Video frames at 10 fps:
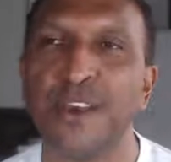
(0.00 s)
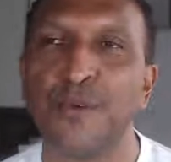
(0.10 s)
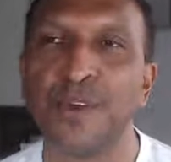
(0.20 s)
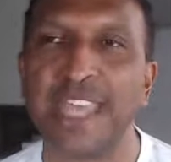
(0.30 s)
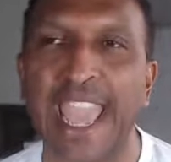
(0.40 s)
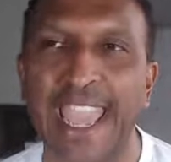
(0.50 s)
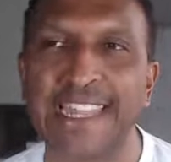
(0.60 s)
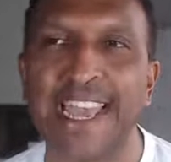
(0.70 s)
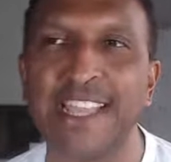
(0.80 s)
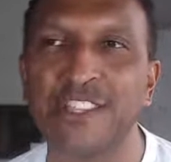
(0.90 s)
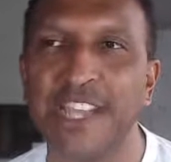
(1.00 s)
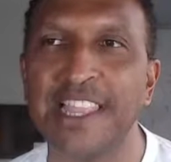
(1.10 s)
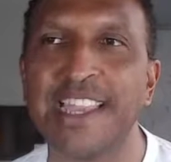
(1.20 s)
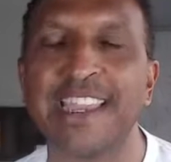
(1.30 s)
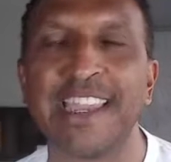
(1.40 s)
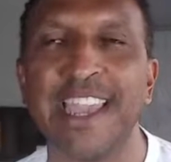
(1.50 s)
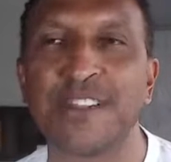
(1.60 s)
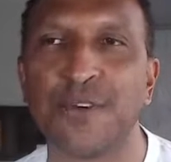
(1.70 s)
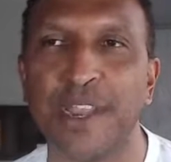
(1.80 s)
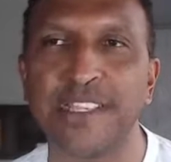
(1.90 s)
with Anna Angelic and
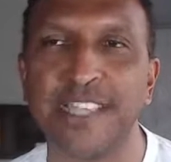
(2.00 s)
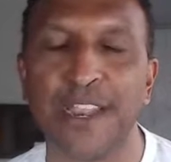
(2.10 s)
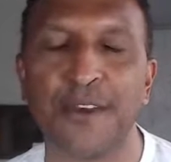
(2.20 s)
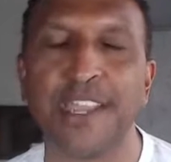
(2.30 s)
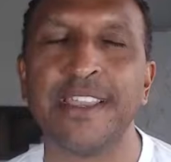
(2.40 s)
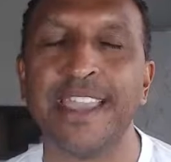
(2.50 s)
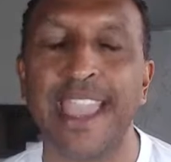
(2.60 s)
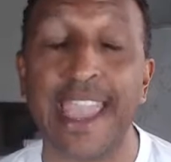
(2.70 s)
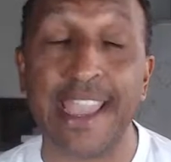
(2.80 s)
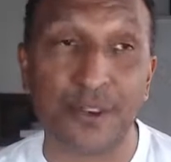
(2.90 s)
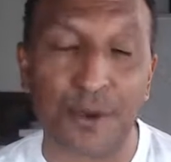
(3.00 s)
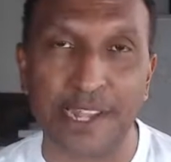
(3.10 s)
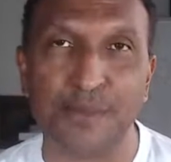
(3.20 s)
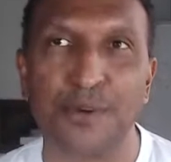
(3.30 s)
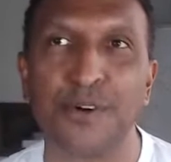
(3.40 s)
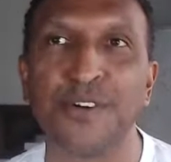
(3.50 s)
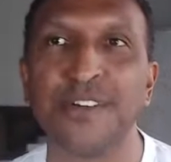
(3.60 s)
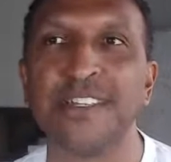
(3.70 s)
Grace Harry. Incredible.